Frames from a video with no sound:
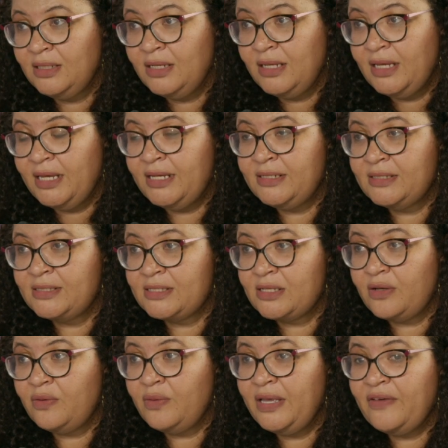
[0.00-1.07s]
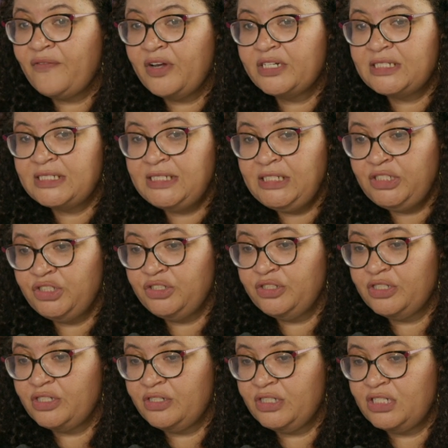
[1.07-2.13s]
And so if our
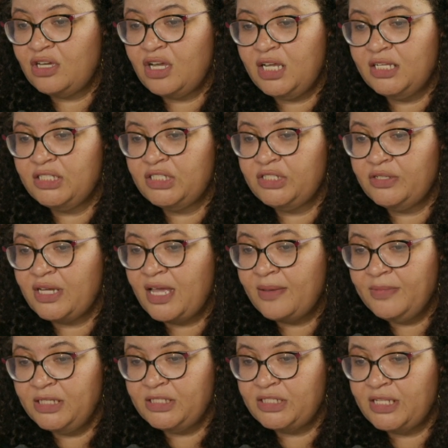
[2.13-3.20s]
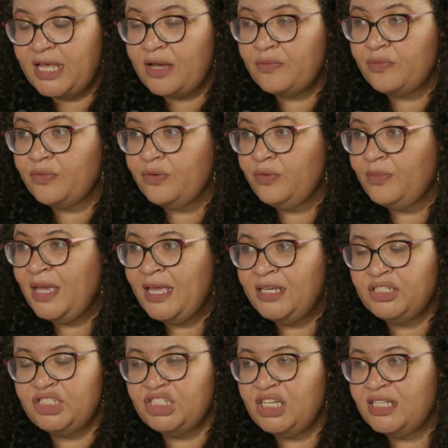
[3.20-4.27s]
teachers are taught to come into that room
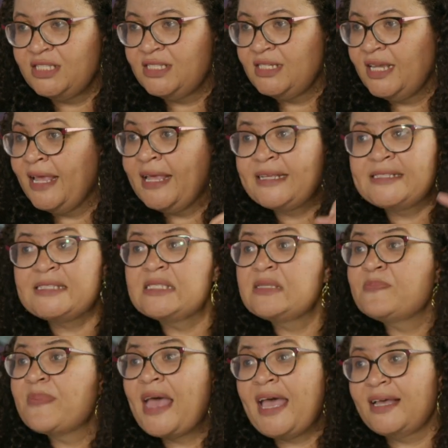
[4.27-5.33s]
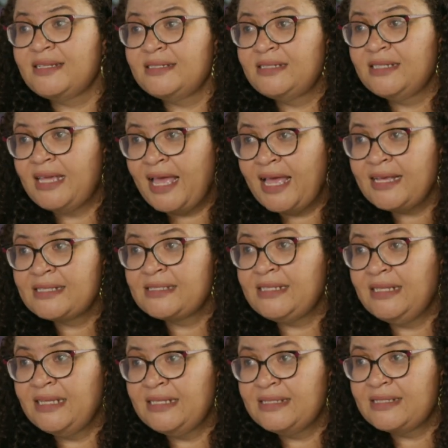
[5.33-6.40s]
and just expect
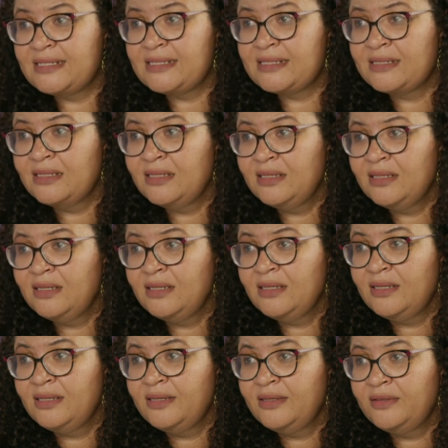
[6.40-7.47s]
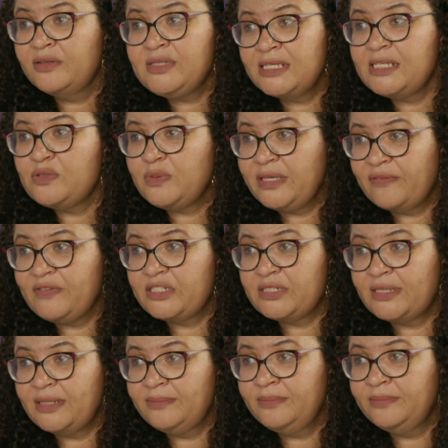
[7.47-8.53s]
excellence, those kids will give it
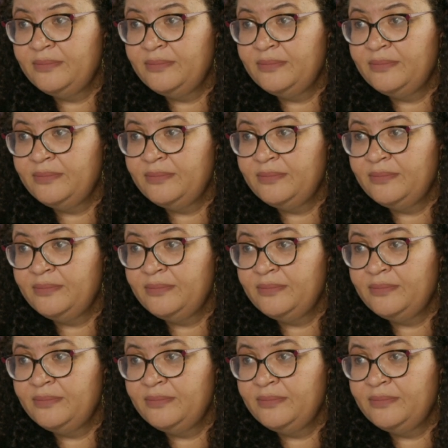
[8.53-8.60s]
to them.